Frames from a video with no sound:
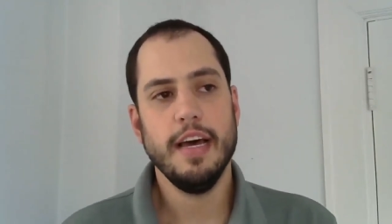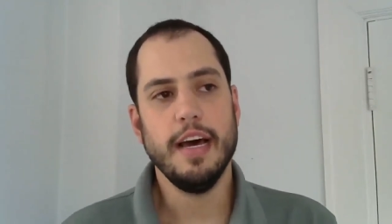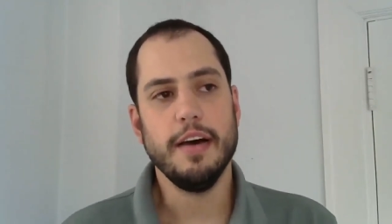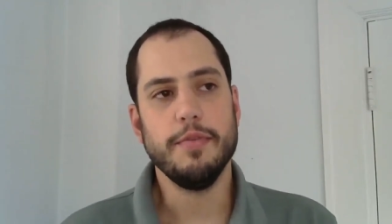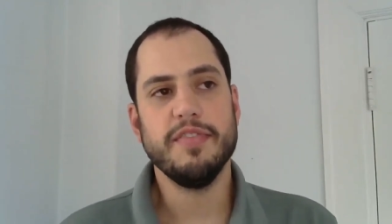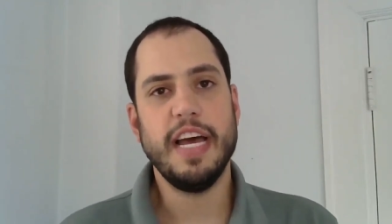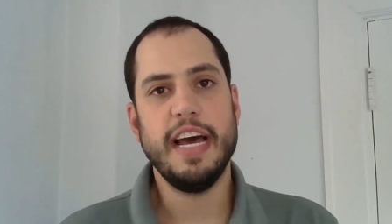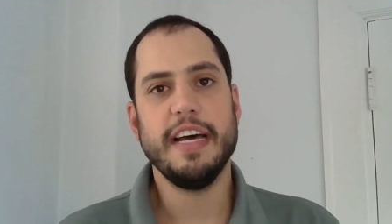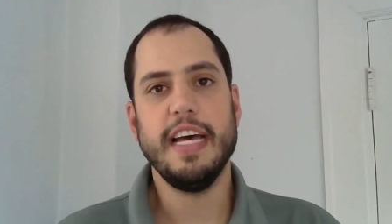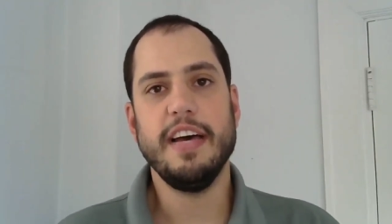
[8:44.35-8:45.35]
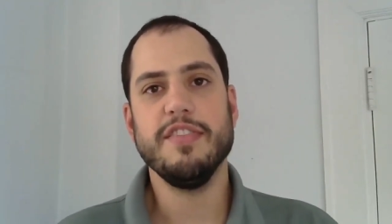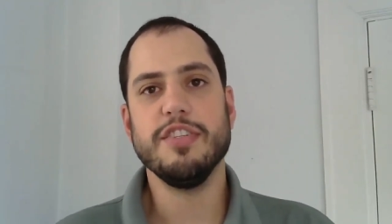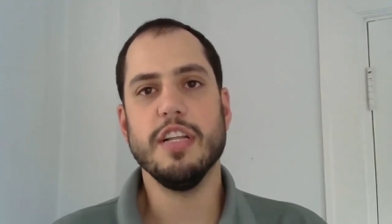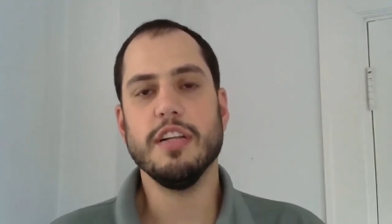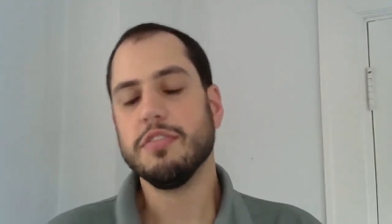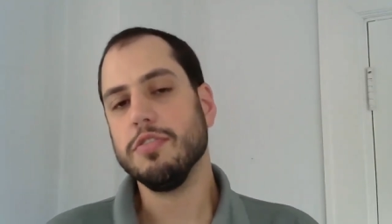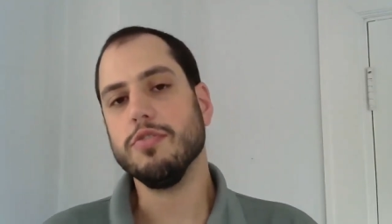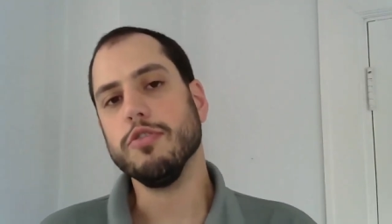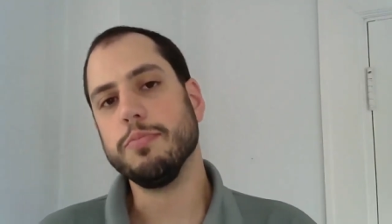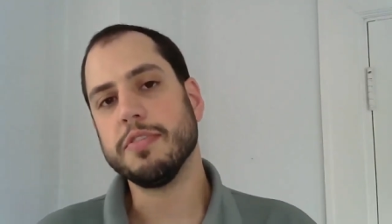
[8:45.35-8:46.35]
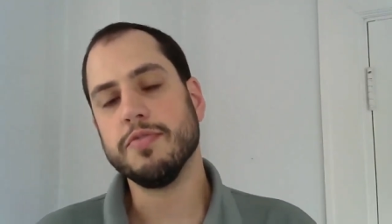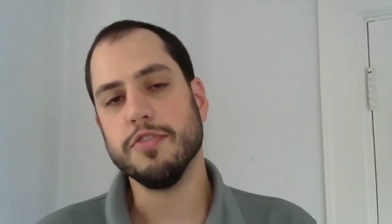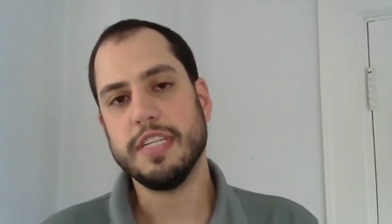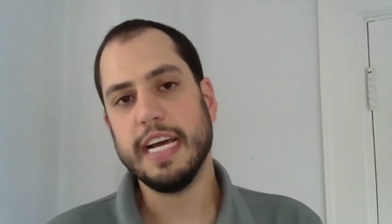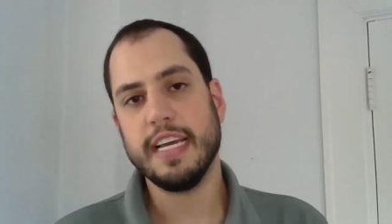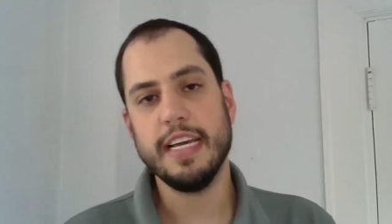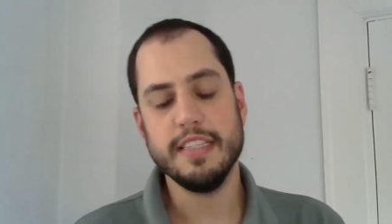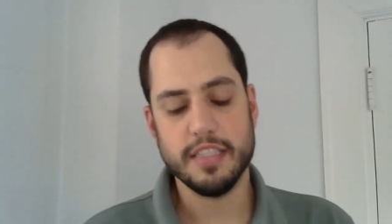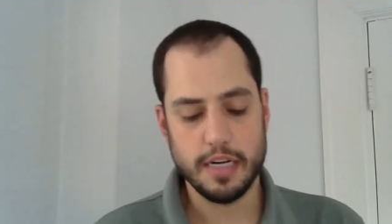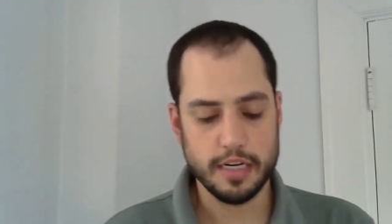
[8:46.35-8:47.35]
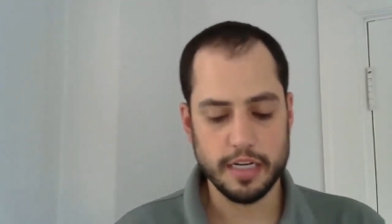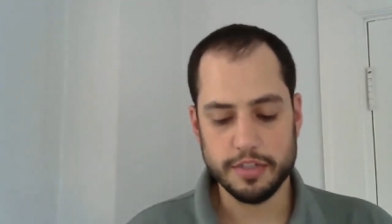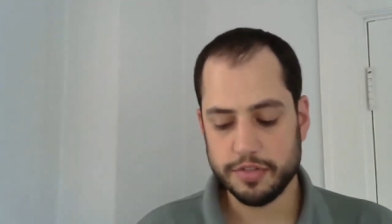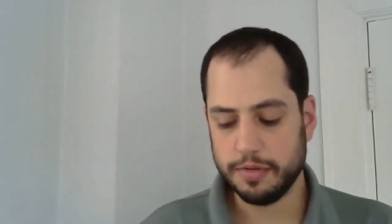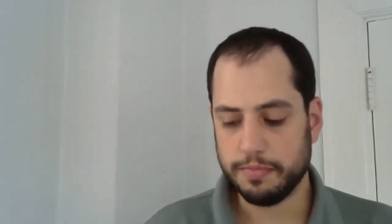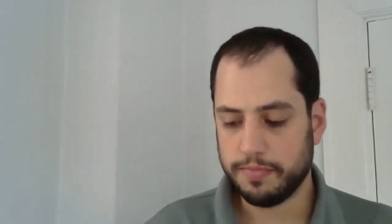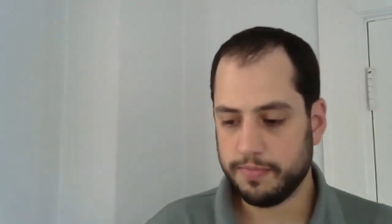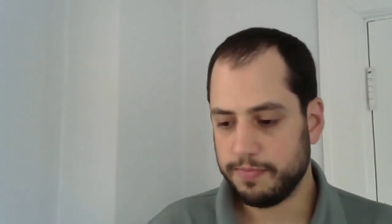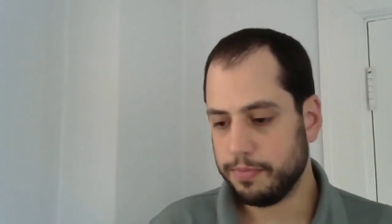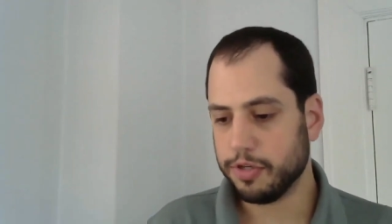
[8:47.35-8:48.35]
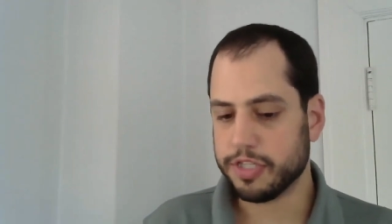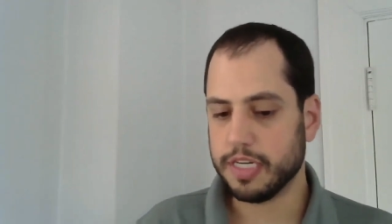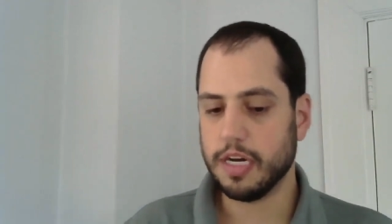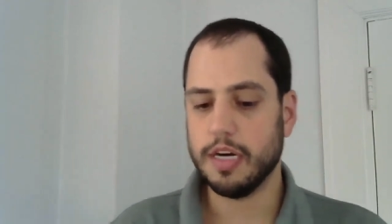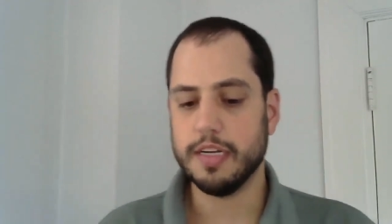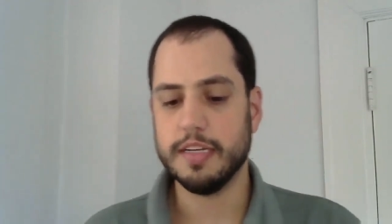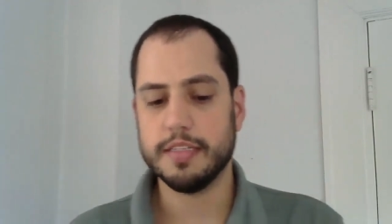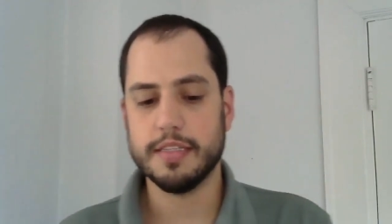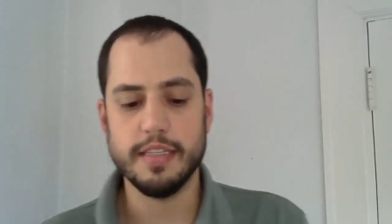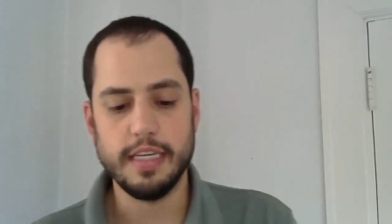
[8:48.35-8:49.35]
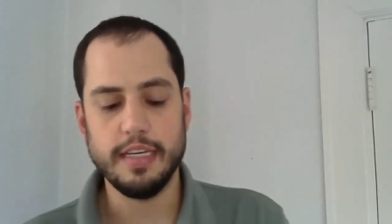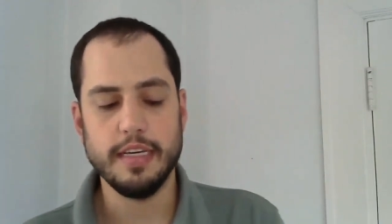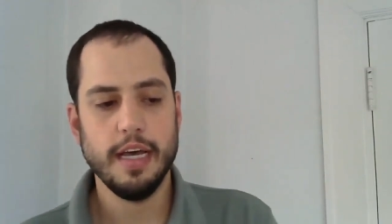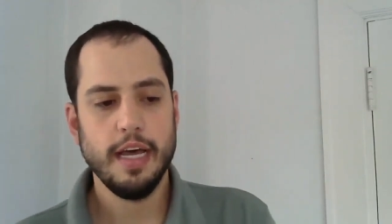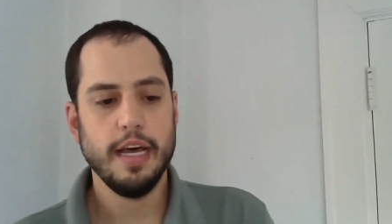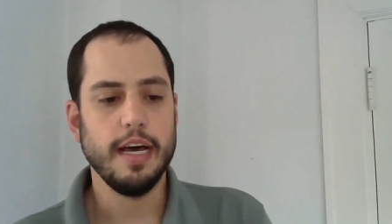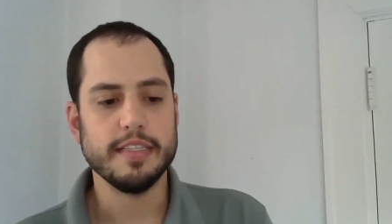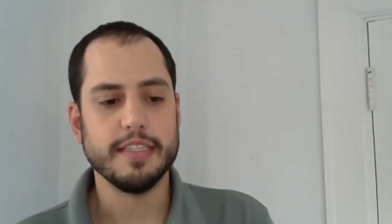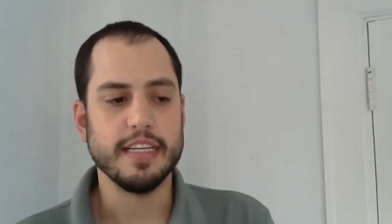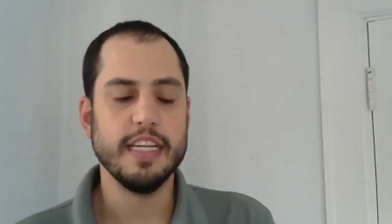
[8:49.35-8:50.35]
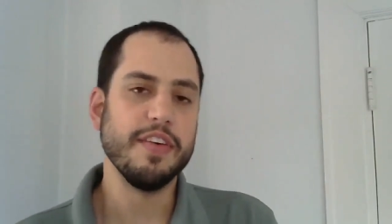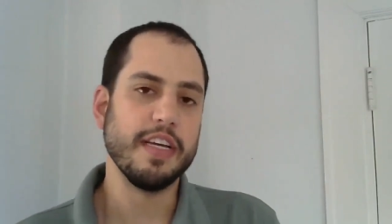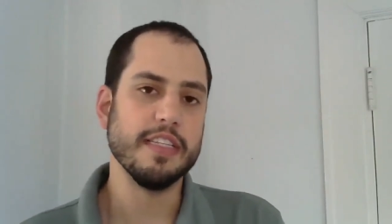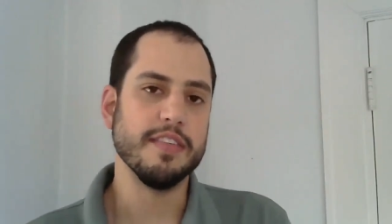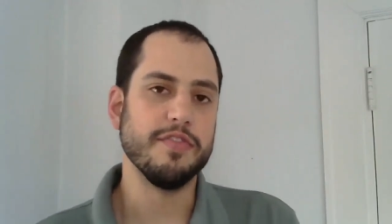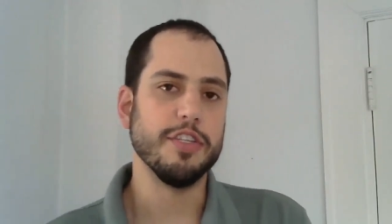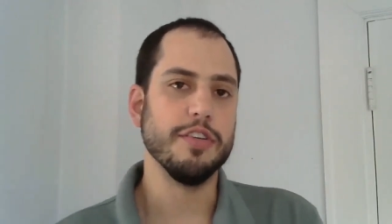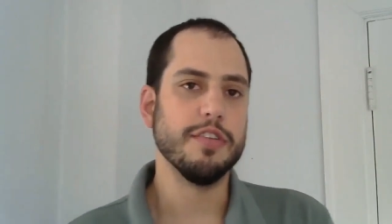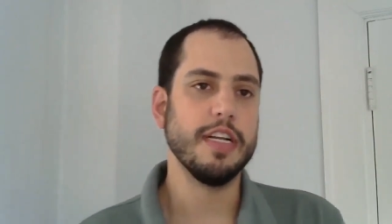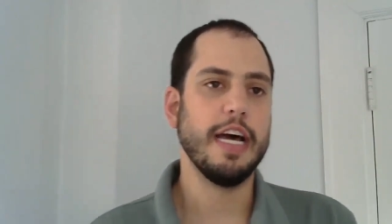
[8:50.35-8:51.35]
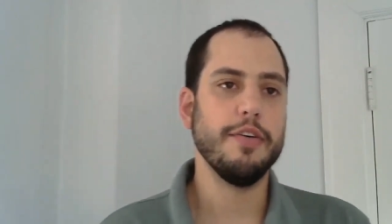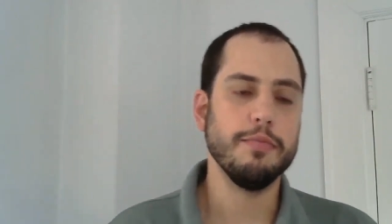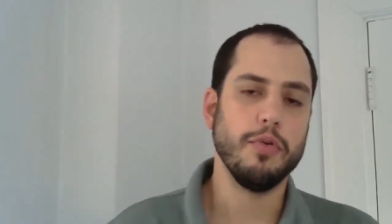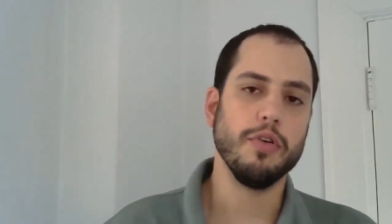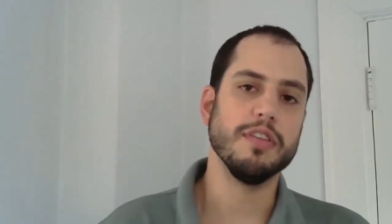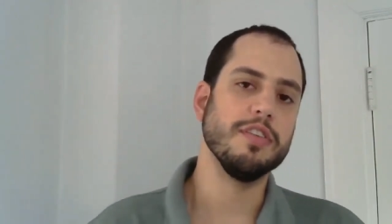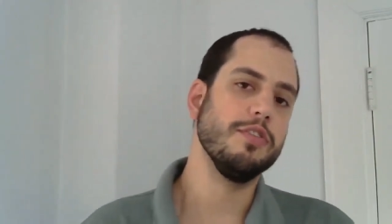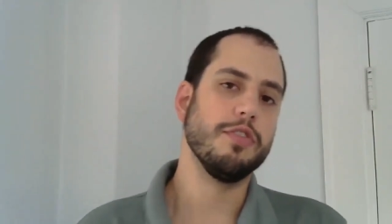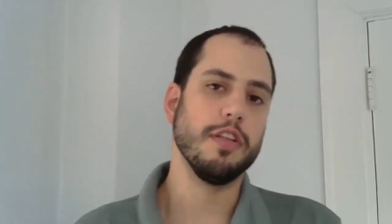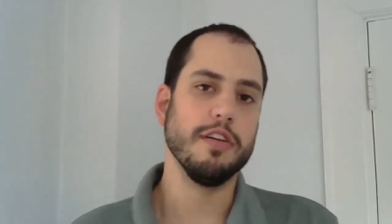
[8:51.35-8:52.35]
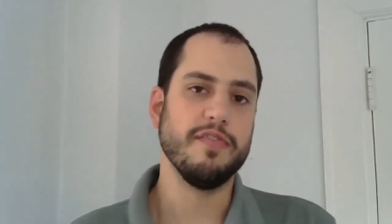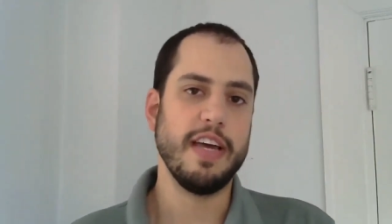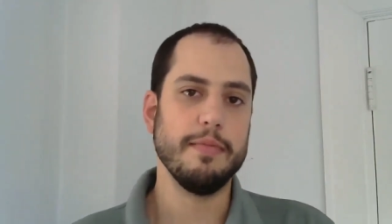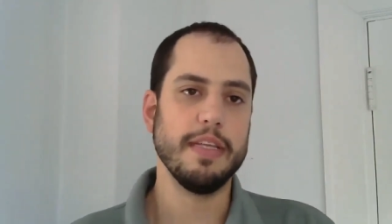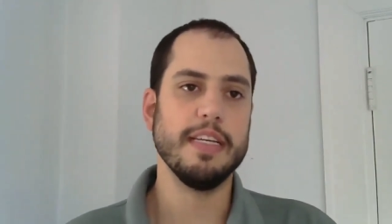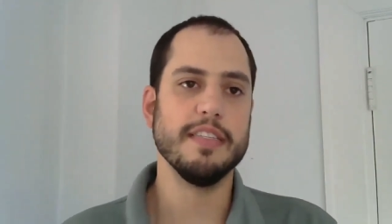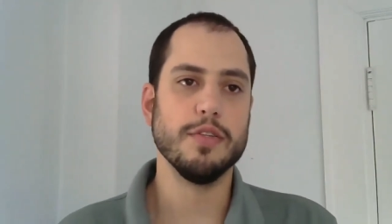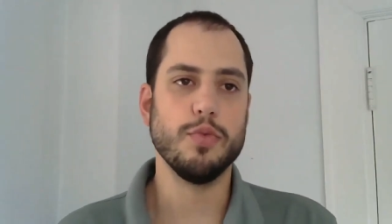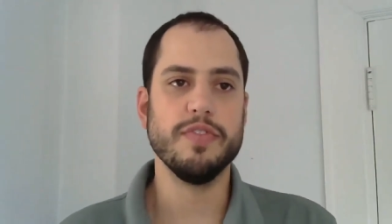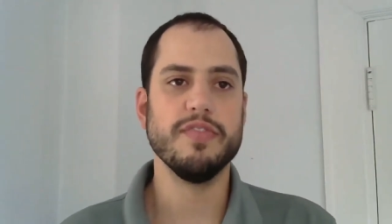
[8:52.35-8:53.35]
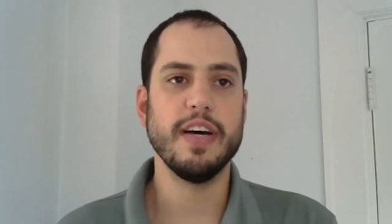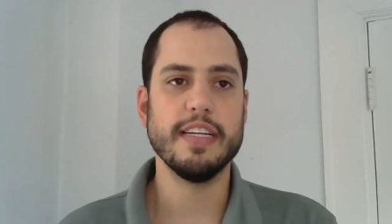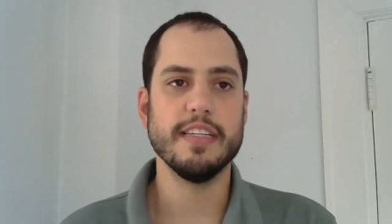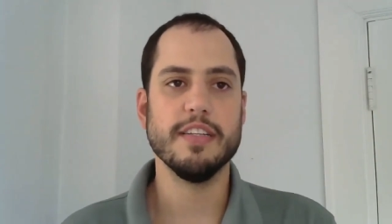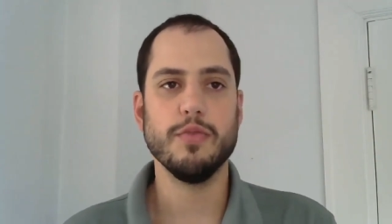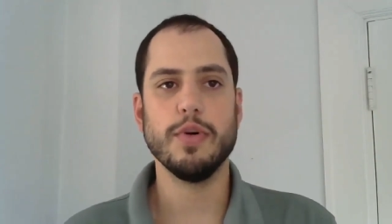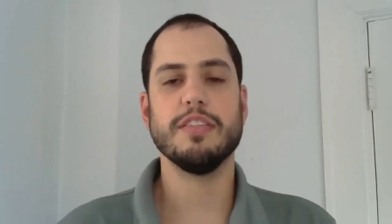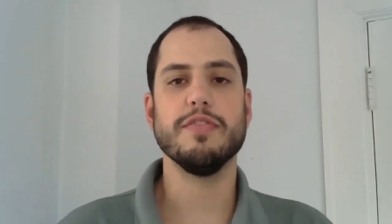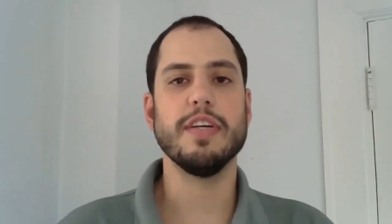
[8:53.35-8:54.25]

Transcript: Uh, we've had evangelical groups for decades in our country pushing on us the uh, significance of children and how important the nuclear family is as we defined it in the West.